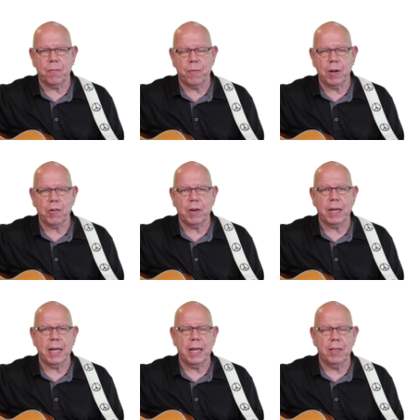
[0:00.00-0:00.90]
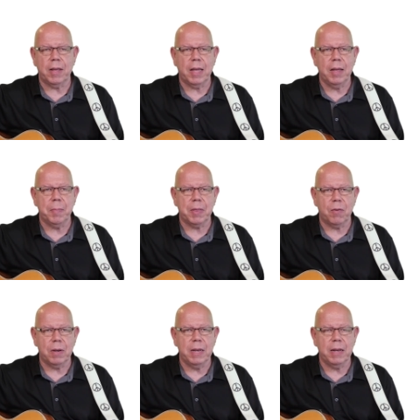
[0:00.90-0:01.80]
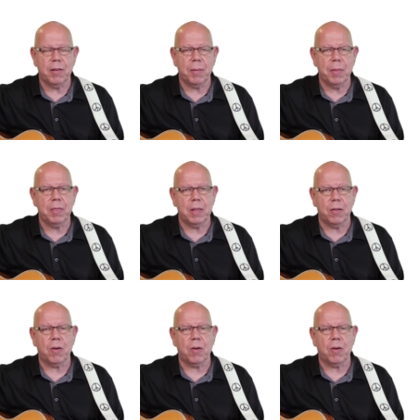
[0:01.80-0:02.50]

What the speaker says: functioning in the key, but they're leading some other thing,